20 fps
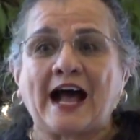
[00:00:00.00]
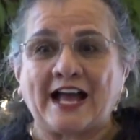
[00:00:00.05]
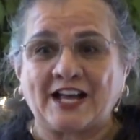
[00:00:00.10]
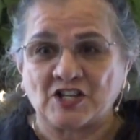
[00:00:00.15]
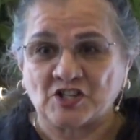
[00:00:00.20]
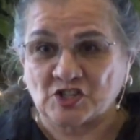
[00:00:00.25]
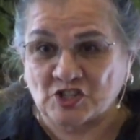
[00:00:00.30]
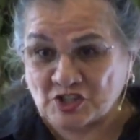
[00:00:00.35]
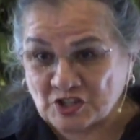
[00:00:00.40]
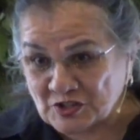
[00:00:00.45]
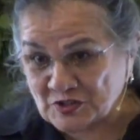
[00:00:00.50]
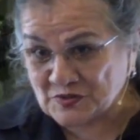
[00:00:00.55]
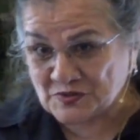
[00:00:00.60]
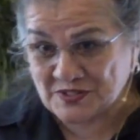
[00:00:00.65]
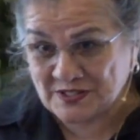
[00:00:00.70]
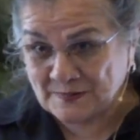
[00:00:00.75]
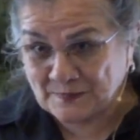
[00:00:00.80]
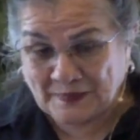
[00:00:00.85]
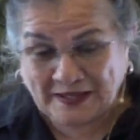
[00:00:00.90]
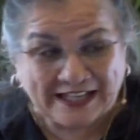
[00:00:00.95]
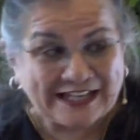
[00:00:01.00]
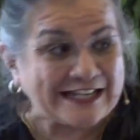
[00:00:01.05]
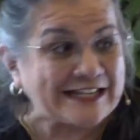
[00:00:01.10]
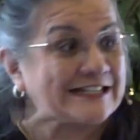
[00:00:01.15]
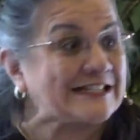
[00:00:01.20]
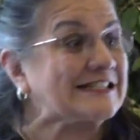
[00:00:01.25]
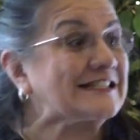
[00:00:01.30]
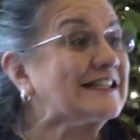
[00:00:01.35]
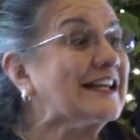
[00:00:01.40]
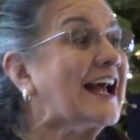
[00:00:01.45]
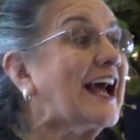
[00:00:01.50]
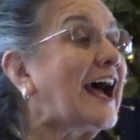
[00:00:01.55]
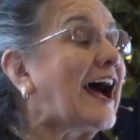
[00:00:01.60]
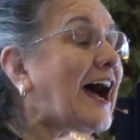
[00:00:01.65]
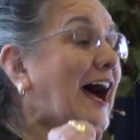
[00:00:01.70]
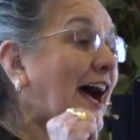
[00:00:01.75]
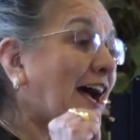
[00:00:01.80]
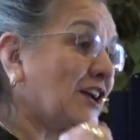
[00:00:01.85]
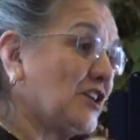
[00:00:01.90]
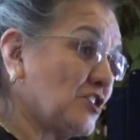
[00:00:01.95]
I choose peace.
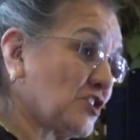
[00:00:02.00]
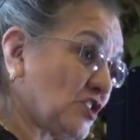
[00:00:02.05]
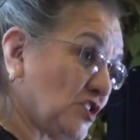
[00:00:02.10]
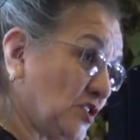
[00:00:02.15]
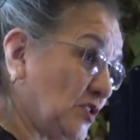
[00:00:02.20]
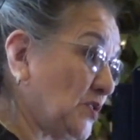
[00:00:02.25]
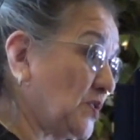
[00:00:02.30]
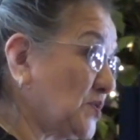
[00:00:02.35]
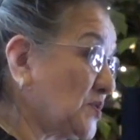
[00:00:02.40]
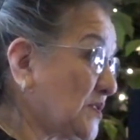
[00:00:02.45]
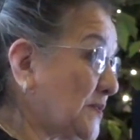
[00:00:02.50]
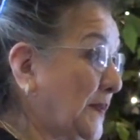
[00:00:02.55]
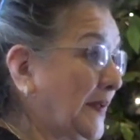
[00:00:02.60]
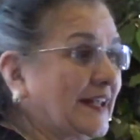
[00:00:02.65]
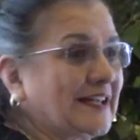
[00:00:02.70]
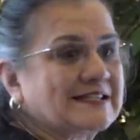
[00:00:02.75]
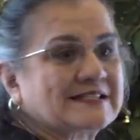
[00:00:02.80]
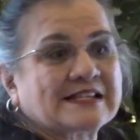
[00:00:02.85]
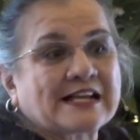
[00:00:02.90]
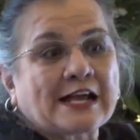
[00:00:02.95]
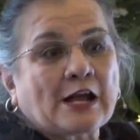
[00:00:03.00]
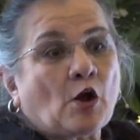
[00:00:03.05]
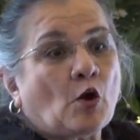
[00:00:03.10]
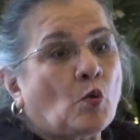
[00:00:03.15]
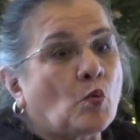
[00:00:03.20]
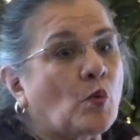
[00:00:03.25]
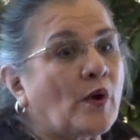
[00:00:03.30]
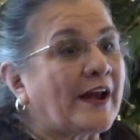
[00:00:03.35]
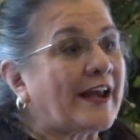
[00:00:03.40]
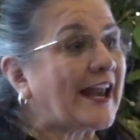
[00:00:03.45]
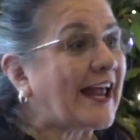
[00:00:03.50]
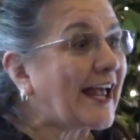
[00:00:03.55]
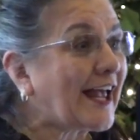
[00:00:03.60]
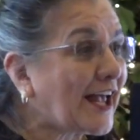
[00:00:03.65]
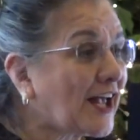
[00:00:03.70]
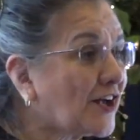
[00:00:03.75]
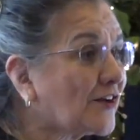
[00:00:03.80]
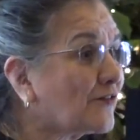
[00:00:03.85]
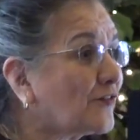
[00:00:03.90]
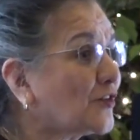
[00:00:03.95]
I choose peace.
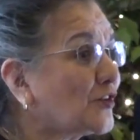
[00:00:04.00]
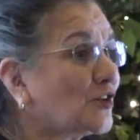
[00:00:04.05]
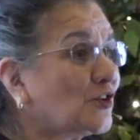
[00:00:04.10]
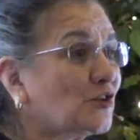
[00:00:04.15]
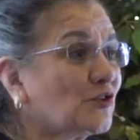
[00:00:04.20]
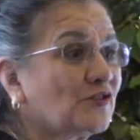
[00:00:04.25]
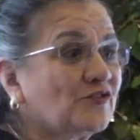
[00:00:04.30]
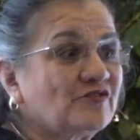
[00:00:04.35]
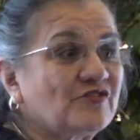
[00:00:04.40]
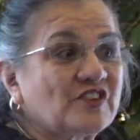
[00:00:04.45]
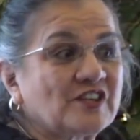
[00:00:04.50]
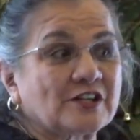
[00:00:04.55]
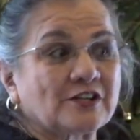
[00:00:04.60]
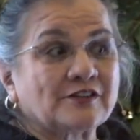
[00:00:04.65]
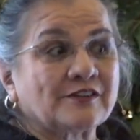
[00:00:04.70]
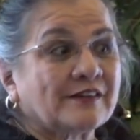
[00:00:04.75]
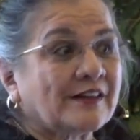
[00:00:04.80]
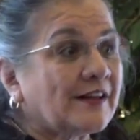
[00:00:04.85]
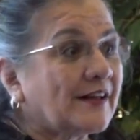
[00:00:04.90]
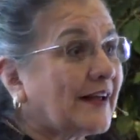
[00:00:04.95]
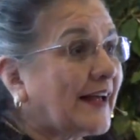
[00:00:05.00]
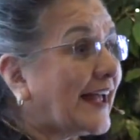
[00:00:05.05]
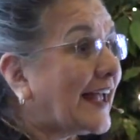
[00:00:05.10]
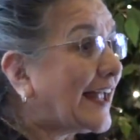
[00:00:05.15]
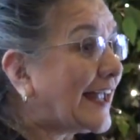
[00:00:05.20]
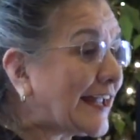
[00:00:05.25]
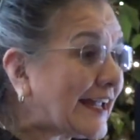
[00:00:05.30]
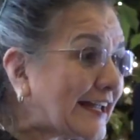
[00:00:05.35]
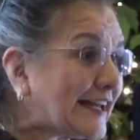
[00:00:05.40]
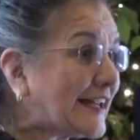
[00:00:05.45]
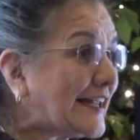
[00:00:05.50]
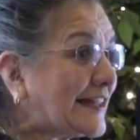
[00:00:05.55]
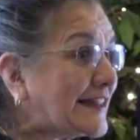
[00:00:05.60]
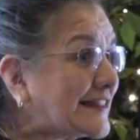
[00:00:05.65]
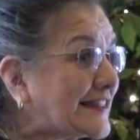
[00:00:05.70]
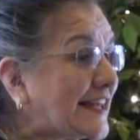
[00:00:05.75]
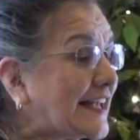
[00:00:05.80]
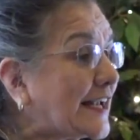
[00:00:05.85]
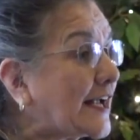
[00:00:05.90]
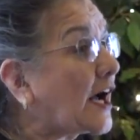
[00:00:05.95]
Whenever you feel
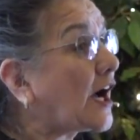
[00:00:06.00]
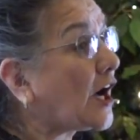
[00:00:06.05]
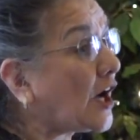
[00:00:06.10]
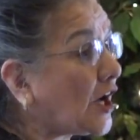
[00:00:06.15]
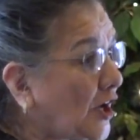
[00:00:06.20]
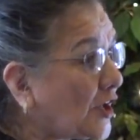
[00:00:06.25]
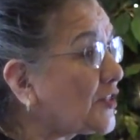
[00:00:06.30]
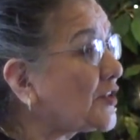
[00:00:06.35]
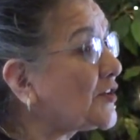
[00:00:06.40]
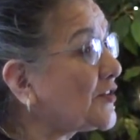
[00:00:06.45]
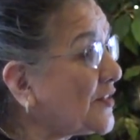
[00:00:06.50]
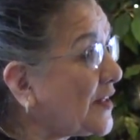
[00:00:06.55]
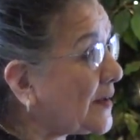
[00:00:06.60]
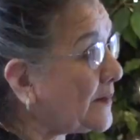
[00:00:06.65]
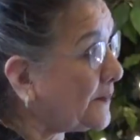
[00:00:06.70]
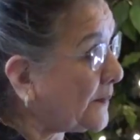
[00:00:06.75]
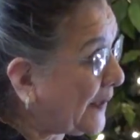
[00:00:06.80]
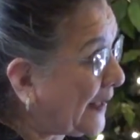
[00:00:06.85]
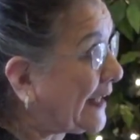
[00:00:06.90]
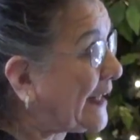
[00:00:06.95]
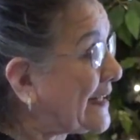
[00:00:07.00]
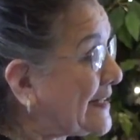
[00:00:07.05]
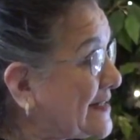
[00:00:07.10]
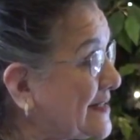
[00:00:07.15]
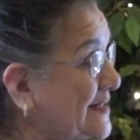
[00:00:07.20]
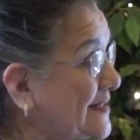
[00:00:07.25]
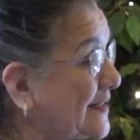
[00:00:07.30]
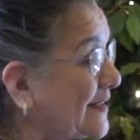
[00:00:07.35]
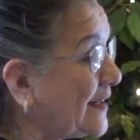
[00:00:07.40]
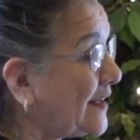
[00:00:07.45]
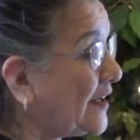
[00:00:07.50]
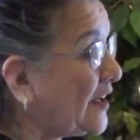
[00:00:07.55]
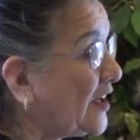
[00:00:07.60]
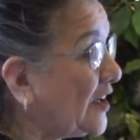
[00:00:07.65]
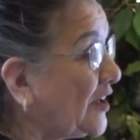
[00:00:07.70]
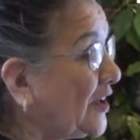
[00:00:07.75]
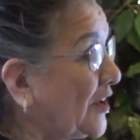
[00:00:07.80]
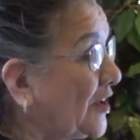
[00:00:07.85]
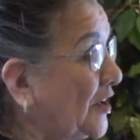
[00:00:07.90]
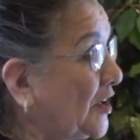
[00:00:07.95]
anything other than peace,
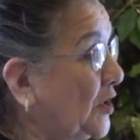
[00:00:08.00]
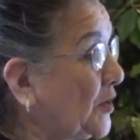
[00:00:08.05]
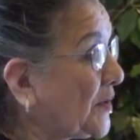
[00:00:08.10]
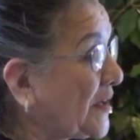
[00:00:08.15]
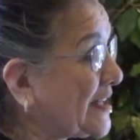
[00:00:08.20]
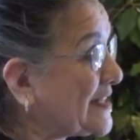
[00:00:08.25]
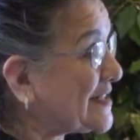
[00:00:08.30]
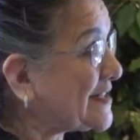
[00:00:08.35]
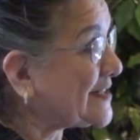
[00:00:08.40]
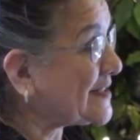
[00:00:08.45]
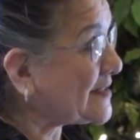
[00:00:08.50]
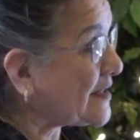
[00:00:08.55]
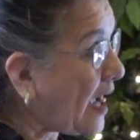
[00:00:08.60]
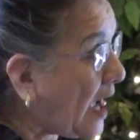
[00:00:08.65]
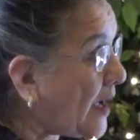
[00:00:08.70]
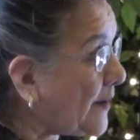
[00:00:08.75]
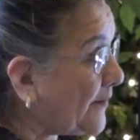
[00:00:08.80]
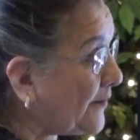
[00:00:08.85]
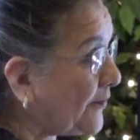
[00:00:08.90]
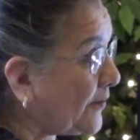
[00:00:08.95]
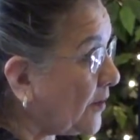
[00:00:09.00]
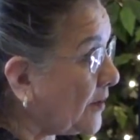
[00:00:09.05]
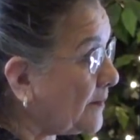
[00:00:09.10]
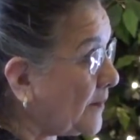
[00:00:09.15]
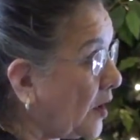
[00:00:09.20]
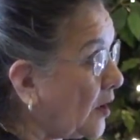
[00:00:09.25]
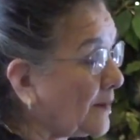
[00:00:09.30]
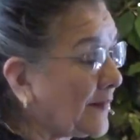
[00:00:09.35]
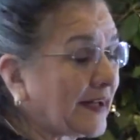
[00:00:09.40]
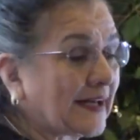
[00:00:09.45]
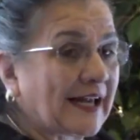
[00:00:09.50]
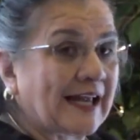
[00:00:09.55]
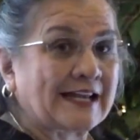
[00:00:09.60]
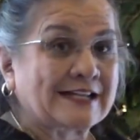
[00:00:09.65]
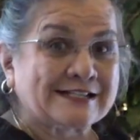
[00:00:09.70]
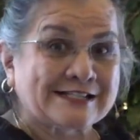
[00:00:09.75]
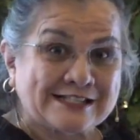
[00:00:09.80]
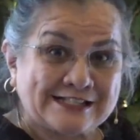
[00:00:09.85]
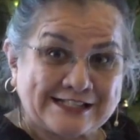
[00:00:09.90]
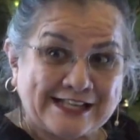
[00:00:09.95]
you can stop for a moment
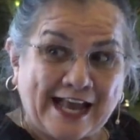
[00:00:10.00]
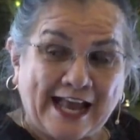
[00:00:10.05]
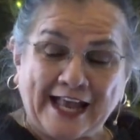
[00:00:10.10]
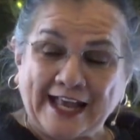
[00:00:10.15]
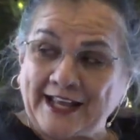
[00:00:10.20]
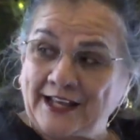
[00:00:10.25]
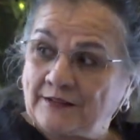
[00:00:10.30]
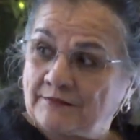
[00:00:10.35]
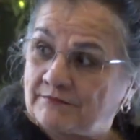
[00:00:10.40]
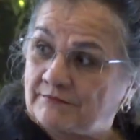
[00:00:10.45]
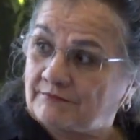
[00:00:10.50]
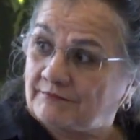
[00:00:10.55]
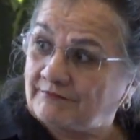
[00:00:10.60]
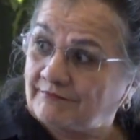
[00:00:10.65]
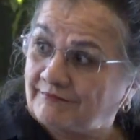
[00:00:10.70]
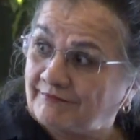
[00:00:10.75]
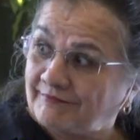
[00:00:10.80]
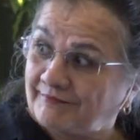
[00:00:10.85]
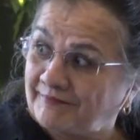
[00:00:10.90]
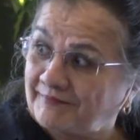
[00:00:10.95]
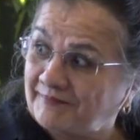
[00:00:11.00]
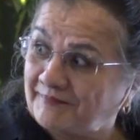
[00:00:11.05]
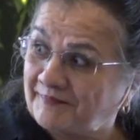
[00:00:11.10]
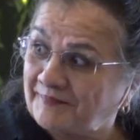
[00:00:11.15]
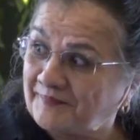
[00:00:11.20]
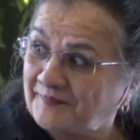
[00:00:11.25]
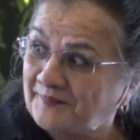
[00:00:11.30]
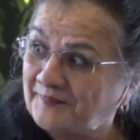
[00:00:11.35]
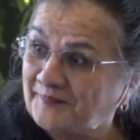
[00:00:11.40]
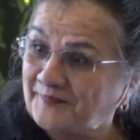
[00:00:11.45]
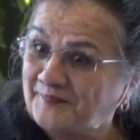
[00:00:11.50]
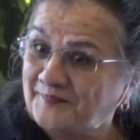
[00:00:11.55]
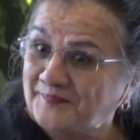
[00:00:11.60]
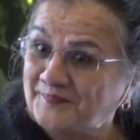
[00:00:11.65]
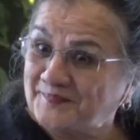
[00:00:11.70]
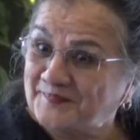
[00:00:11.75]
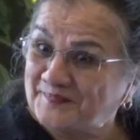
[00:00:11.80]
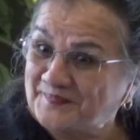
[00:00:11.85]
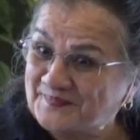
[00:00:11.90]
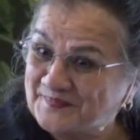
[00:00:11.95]
and say, I
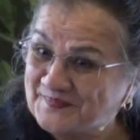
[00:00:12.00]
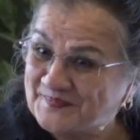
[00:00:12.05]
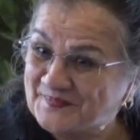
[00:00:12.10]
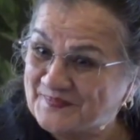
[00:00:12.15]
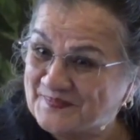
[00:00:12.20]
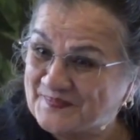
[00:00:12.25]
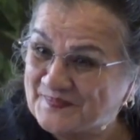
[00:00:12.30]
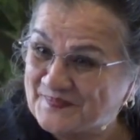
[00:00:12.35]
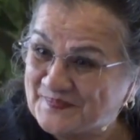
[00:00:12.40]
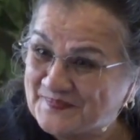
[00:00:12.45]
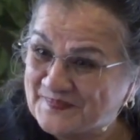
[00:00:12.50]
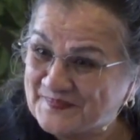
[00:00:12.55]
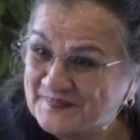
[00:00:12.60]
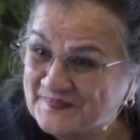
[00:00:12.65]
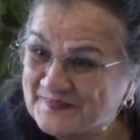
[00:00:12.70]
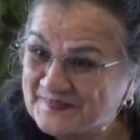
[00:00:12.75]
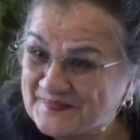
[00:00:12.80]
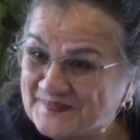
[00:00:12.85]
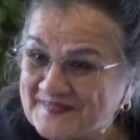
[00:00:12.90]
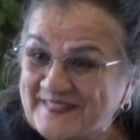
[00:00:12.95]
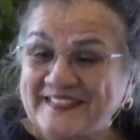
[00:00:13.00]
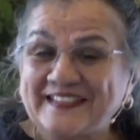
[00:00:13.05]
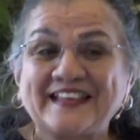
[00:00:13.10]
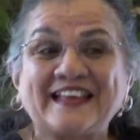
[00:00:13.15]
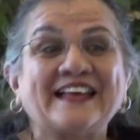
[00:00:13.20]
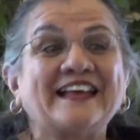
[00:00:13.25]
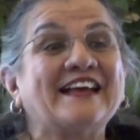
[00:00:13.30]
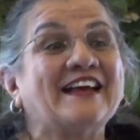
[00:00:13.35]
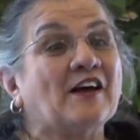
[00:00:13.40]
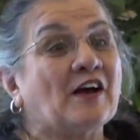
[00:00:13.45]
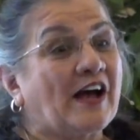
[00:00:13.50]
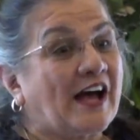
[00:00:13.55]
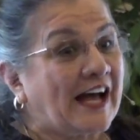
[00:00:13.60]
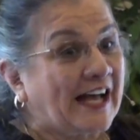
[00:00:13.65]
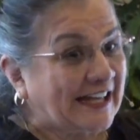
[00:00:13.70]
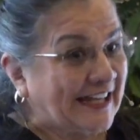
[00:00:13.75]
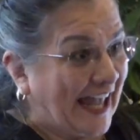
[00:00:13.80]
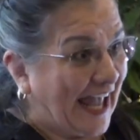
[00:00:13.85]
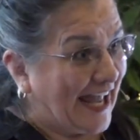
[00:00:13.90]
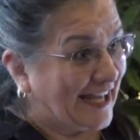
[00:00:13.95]
choose peace.
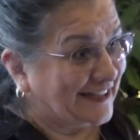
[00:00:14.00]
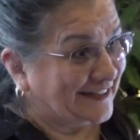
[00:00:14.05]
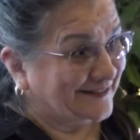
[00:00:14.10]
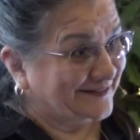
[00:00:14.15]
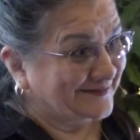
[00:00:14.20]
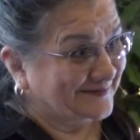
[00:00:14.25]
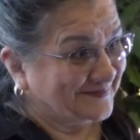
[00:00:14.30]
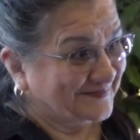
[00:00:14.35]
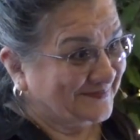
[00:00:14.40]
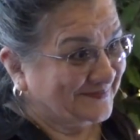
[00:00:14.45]
Again.